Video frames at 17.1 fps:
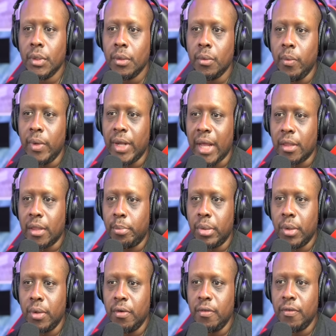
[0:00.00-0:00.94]
We got the
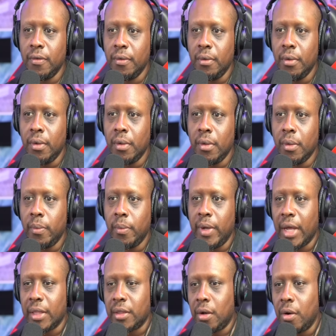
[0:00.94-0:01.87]
proof. We
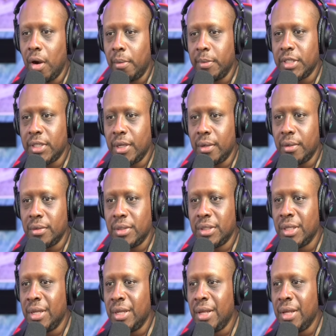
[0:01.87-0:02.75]
got the chromosomes."